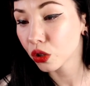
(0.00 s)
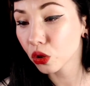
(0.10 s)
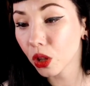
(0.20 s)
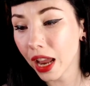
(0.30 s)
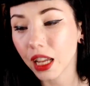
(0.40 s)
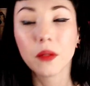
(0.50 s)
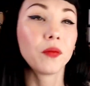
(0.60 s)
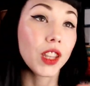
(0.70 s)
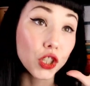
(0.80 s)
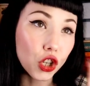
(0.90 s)
So like,
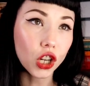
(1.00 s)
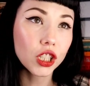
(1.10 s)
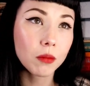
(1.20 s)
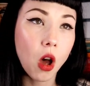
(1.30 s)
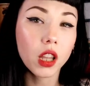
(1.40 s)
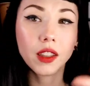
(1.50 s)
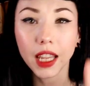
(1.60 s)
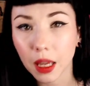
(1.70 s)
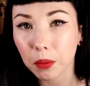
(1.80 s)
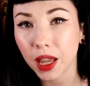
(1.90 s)
they start small and
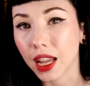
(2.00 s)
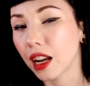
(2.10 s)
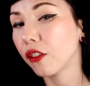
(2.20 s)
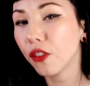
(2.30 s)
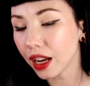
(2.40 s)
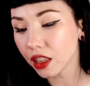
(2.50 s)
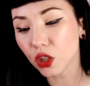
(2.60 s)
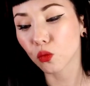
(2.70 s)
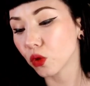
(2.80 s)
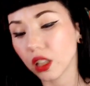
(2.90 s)
they get big. And I find
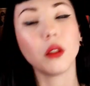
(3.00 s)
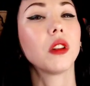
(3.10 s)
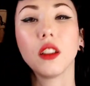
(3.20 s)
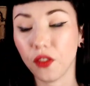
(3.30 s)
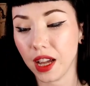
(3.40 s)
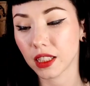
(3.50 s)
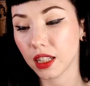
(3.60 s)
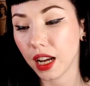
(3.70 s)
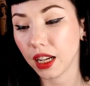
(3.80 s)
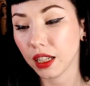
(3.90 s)
this really, really
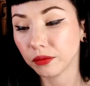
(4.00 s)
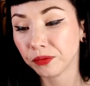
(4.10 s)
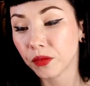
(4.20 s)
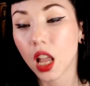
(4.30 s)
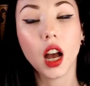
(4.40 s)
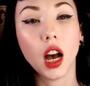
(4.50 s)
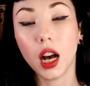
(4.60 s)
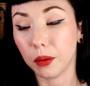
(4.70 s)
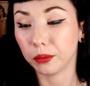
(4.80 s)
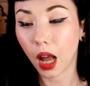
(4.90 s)
fascinating.
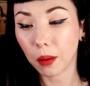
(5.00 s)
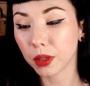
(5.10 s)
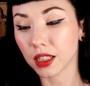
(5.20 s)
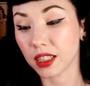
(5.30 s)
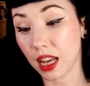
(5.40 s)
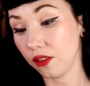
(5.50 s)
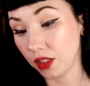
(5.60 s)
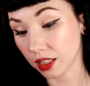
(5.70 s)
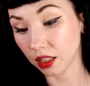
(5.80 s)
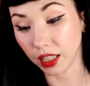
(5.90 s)
I'm going to
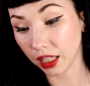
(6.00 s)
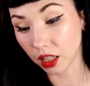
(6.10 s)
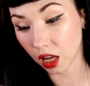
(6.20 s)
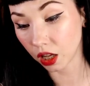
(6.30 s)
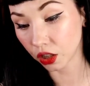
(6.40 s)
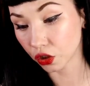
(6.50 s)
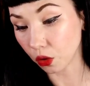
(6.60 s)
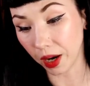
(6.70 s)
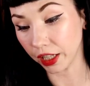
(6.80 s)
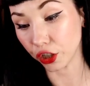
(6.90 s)
save this link
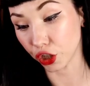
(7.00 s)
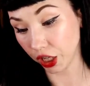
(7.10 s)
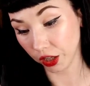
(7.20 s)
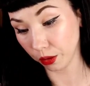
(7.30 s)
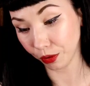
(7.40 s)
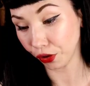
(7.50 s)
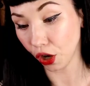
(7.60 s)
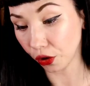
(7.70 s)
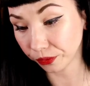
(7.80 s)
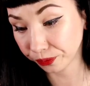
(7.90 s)
so I can share it with
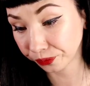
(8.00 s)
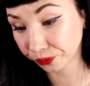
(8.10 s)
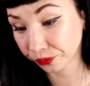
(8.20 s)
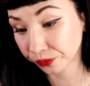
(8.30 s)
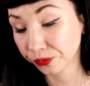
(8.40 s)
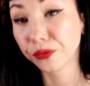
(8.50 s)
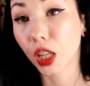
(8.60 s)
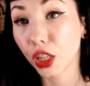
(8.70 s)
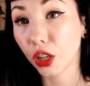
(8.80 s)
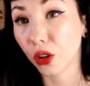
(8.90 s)
y'all.
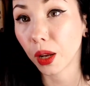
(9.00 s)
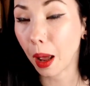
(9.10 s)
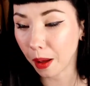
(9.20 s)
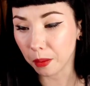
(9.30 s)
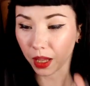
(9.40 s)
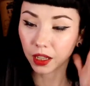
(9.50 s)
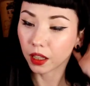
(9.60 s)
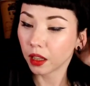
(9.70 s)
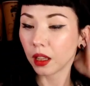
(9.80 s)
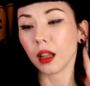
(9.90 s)
You know
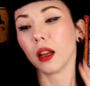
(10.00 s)
what